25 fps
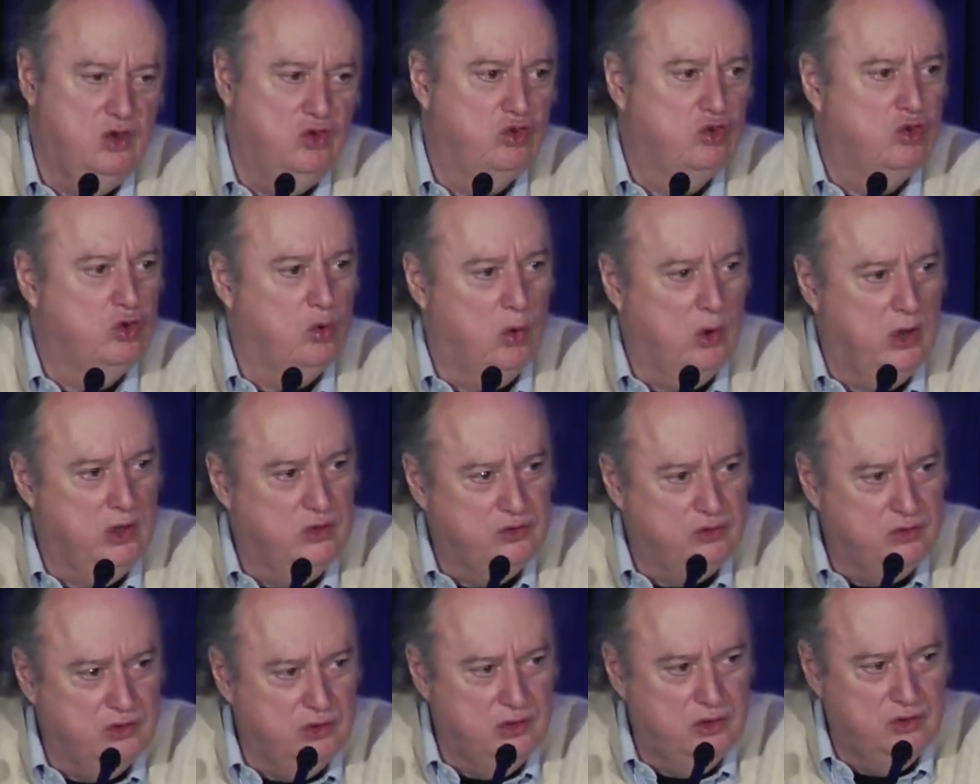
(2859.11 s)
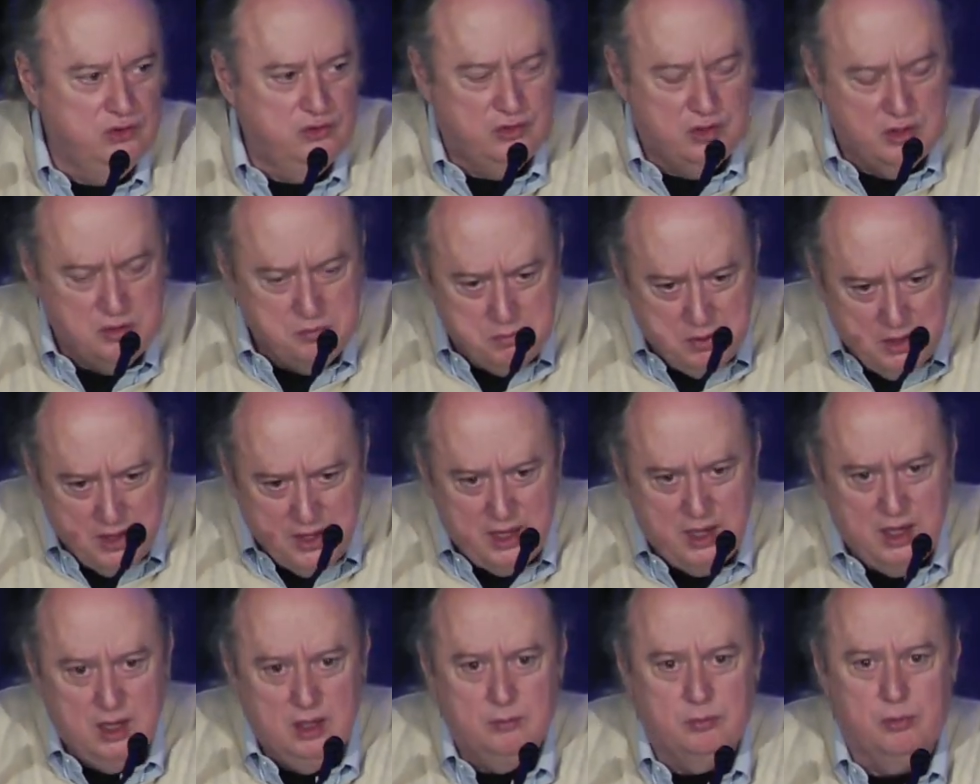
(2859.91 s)
choices and
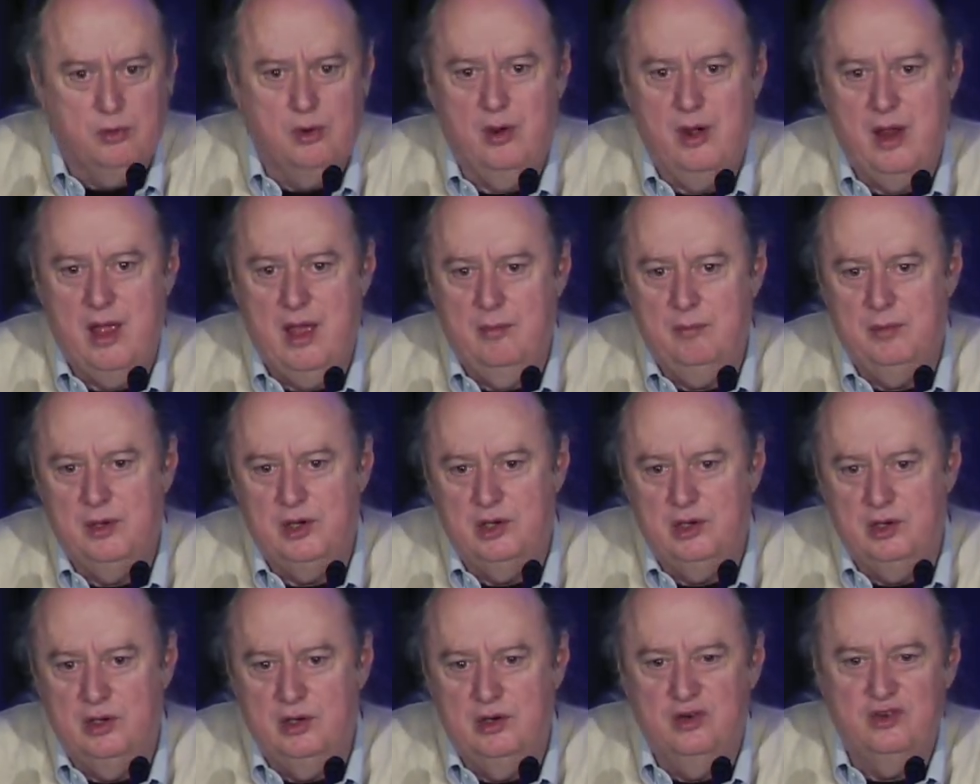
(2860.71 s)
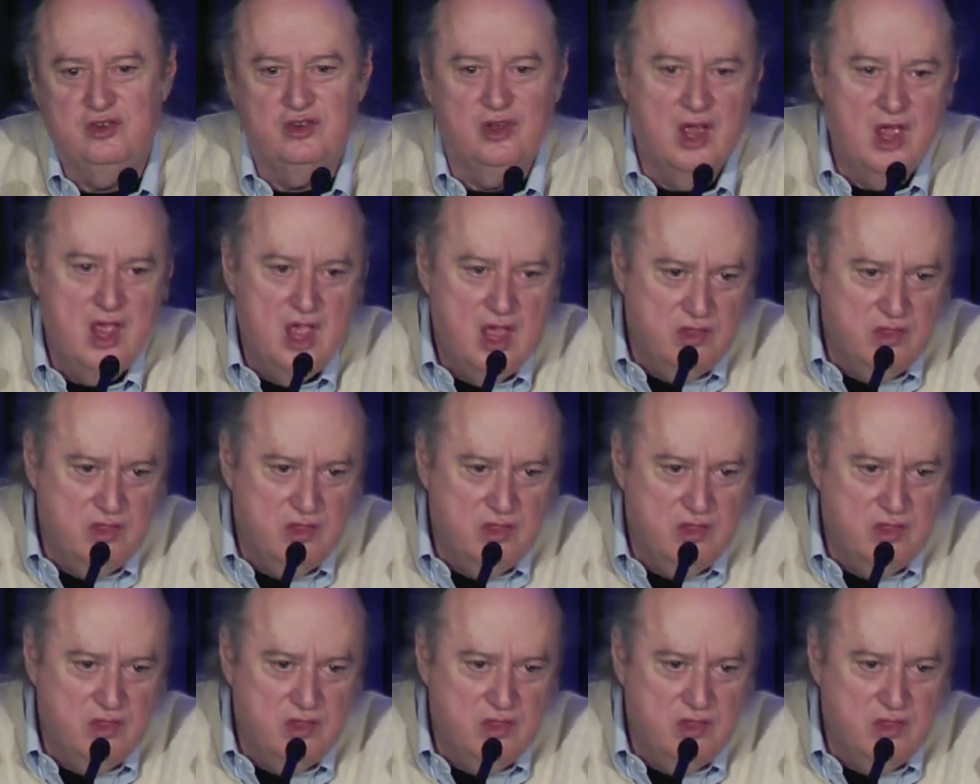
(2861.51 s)
planning parameters,